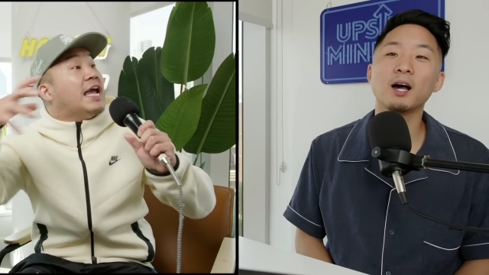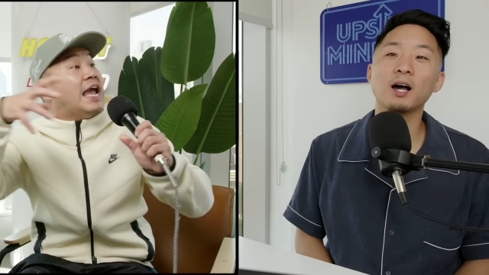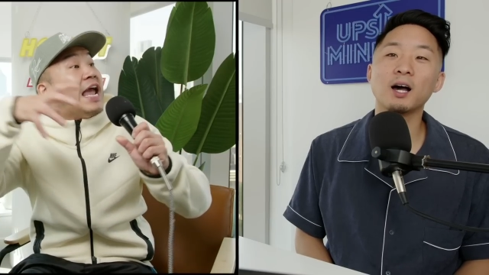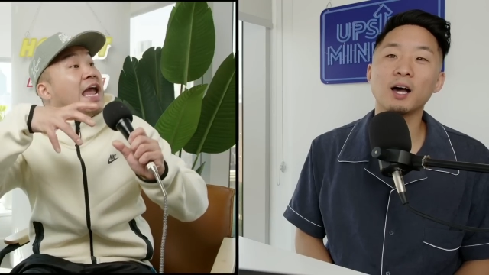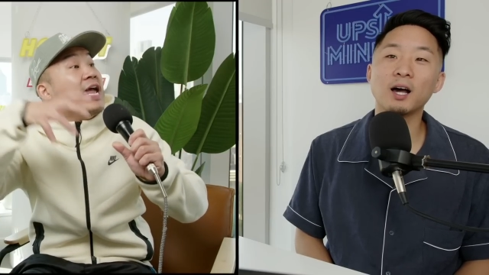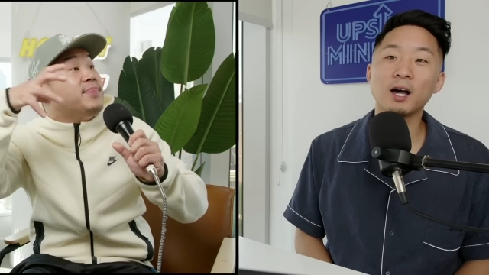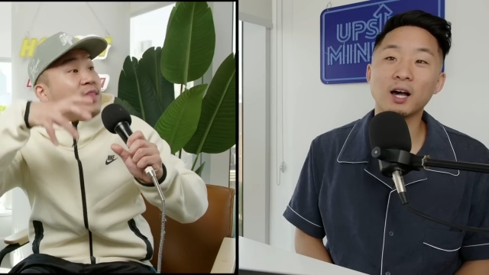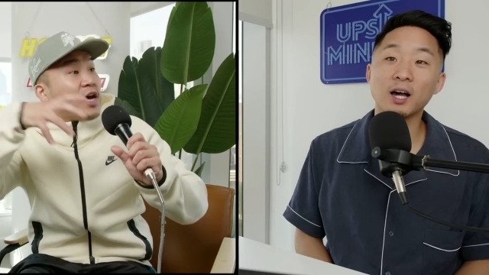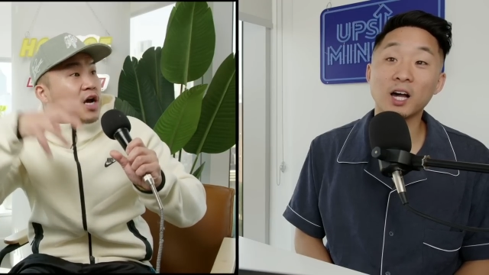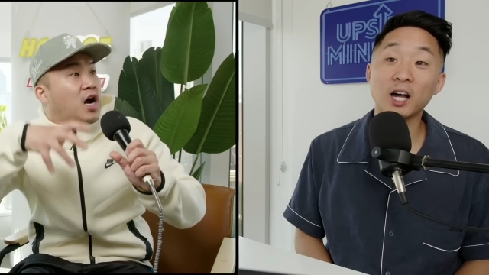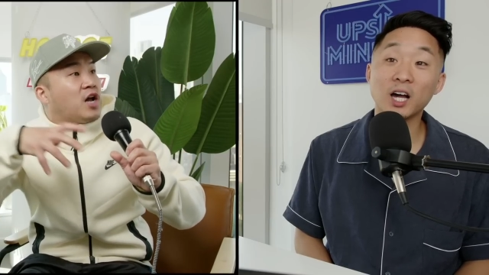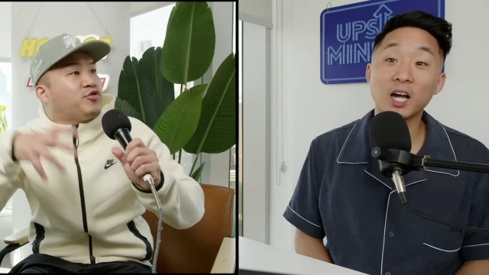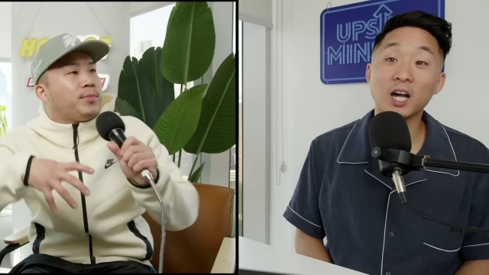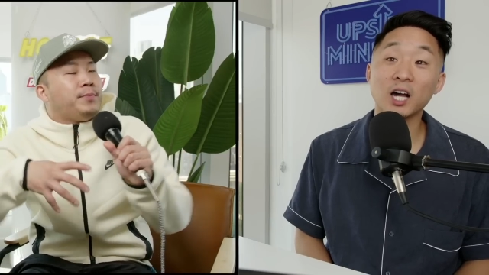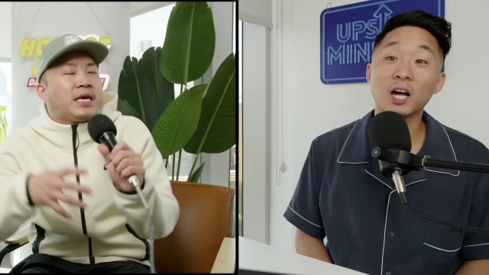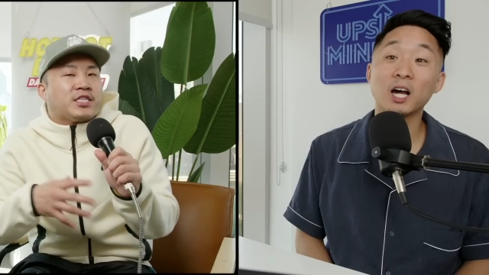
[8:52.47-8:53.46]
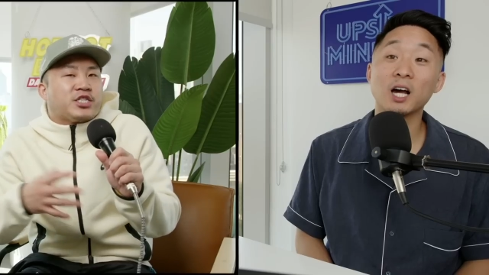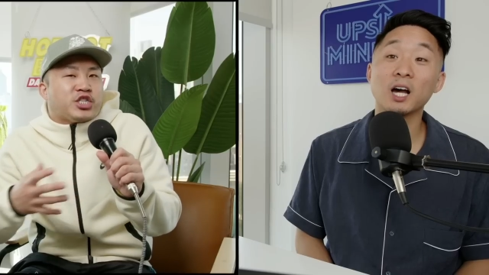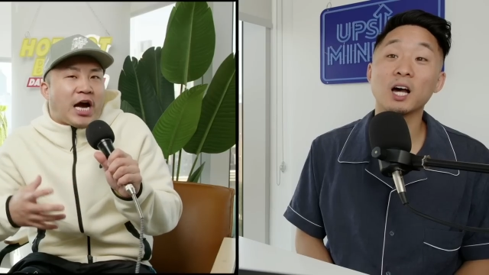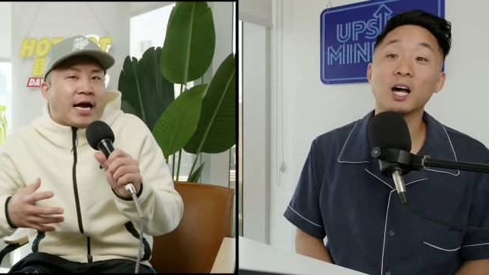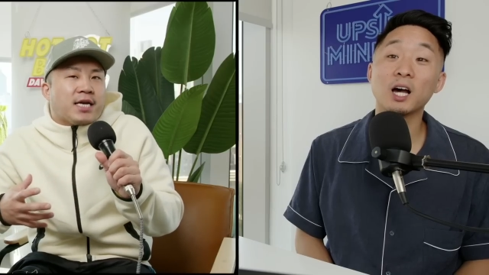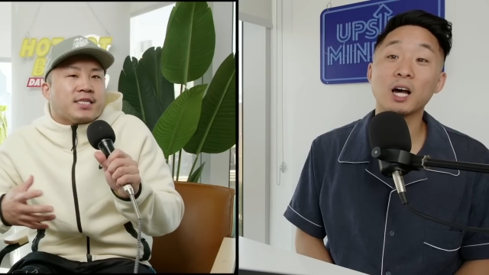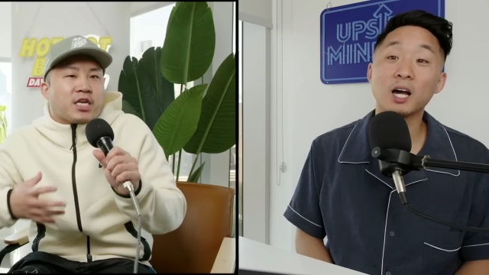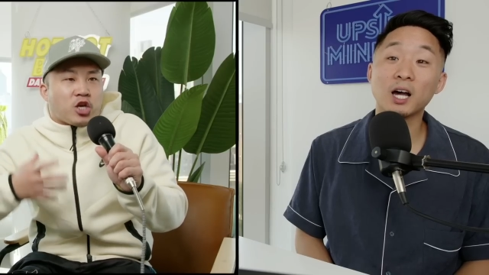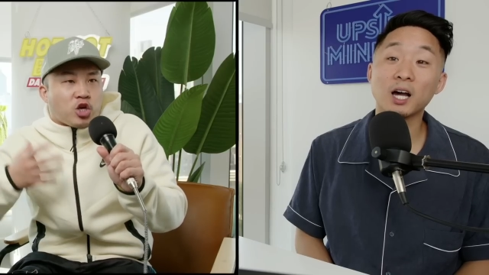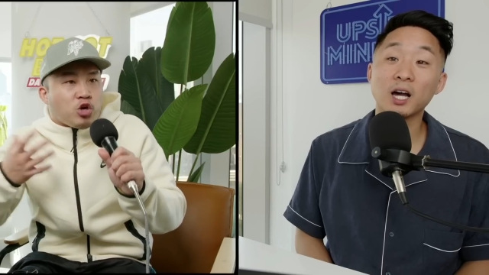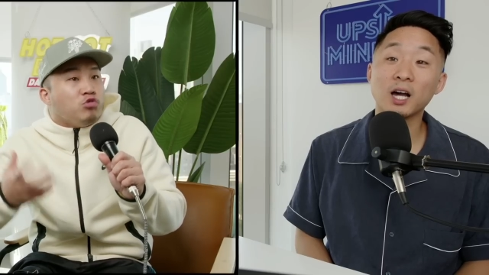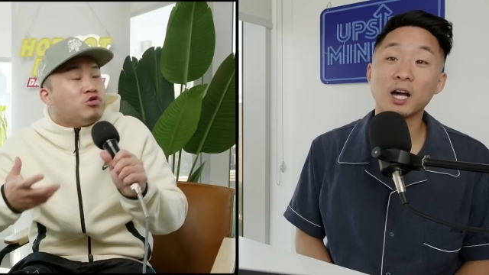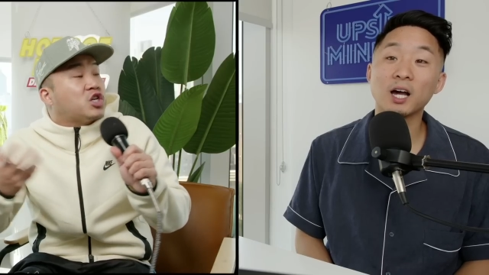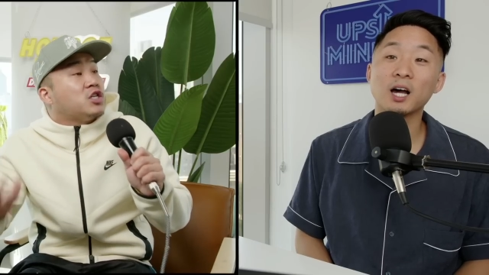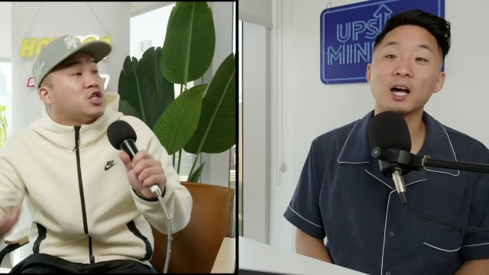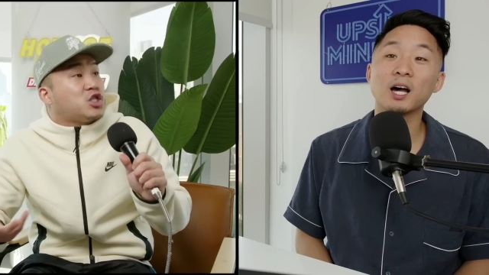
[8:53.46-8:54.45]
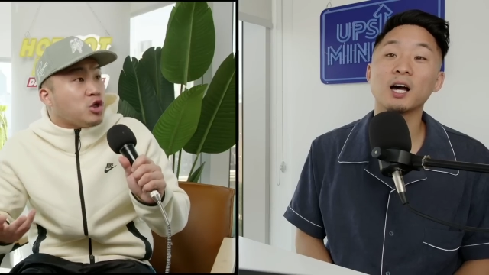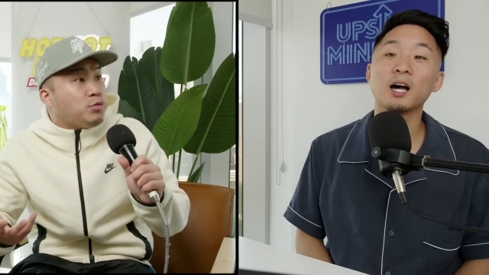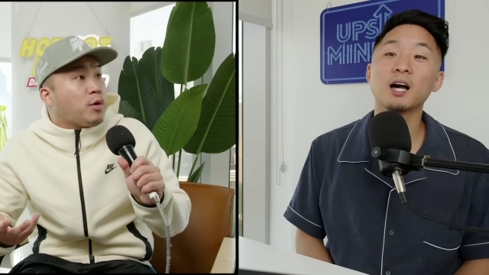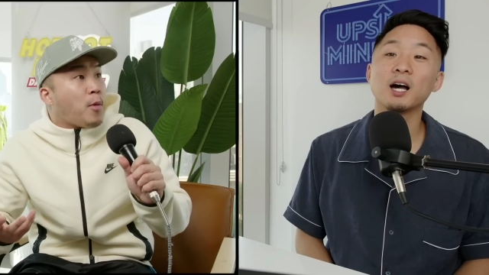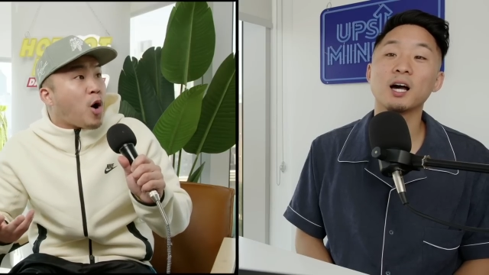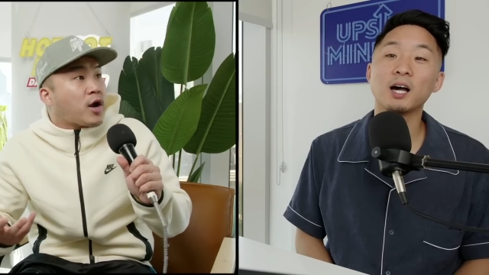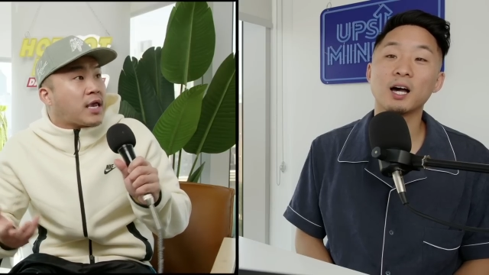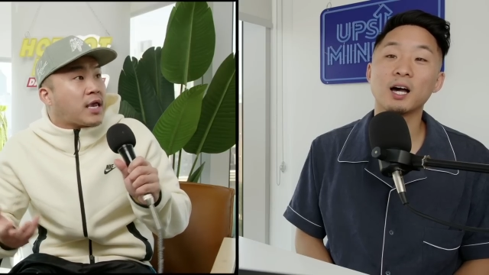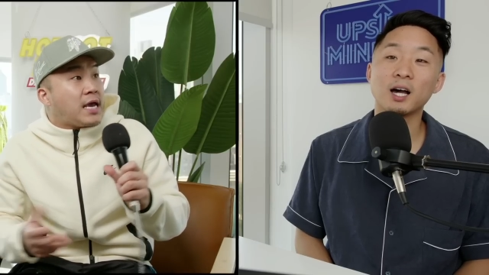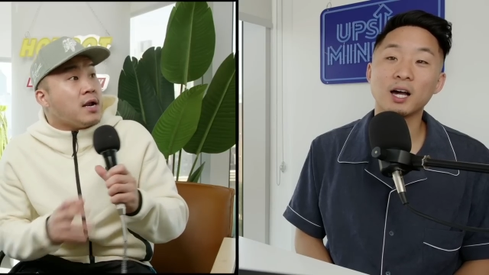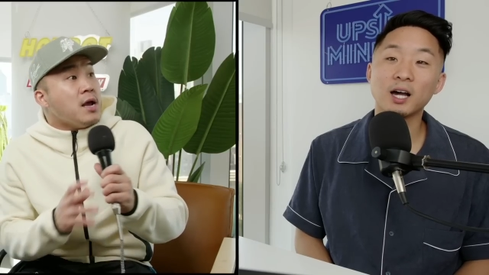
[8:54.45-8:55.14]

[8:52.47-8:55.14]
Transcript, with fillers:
Speaker 1: in the country because China is a huge consumer market,